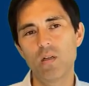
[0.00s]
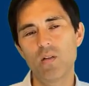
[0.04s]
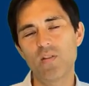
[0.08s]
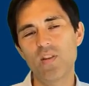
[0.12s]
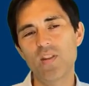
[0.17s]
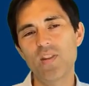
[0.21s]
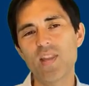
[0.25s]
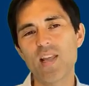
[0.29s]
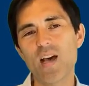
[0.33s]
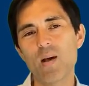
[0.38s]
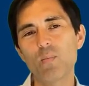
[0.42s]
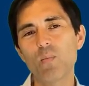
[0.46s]

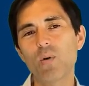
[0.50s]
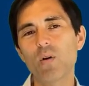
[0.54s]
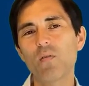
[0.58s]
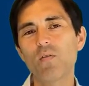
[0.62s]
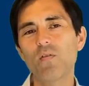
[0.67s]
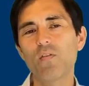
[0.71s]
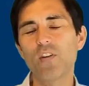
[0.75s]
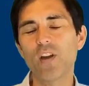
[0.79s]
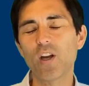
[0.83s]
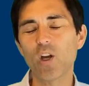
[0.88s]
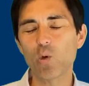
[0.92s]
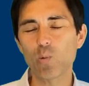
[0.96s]
the number
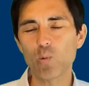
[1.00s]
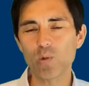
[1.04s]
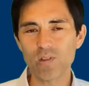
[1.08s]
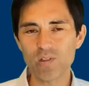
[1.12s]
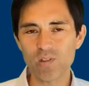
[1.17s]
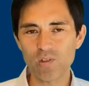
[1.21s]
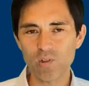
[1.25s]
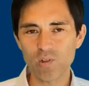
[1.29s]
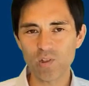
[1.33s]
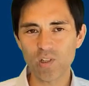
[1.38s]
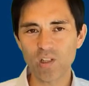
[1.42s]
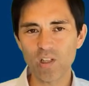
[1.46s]
of
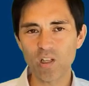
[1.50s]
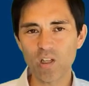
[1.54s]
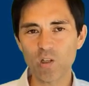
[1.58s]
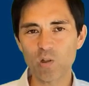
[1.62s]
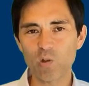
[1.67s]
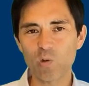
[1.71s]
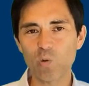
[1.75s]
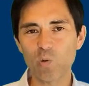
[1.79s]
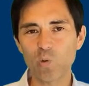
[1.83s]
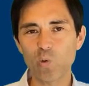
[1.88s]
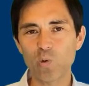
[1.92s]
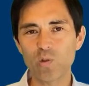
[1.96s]
variables you can
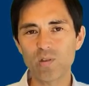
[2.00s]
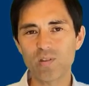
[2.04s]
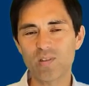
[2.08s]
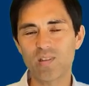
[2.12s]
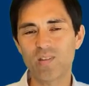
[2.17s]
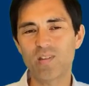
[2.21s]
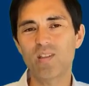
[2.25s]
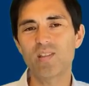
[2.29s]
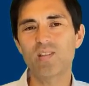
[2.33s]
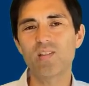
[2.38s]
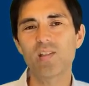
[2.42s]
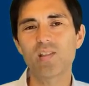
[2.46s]
include,
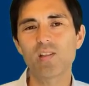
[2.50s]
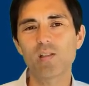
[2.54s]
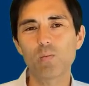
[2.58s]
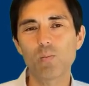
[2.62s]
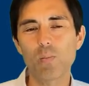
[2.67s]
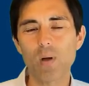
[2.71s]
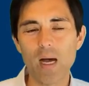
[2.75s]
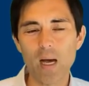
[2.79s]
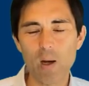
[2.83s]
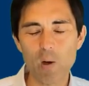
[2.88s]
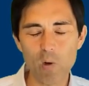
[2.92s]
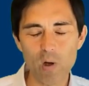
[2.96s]
statistical
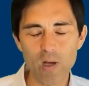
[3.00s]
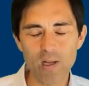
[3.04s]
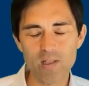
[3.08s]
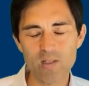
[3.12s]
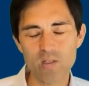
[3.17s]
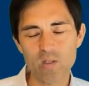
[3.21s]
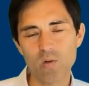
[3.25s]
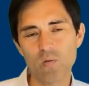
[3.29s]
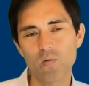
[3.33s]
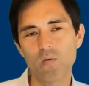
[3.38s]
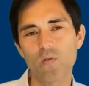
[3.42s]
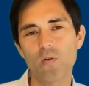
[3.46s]
power and
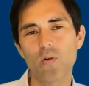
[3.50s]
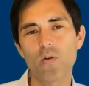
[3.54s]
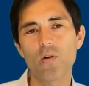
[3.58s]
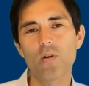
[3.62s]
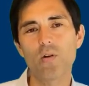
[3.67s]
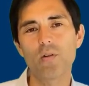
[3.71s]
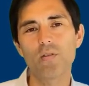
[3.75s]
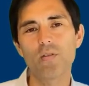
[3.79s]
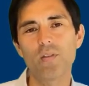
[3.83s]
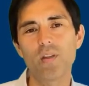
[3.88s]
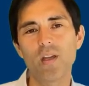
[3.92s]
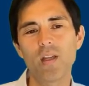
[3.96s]
so
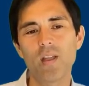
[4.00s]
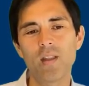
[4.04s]
forth,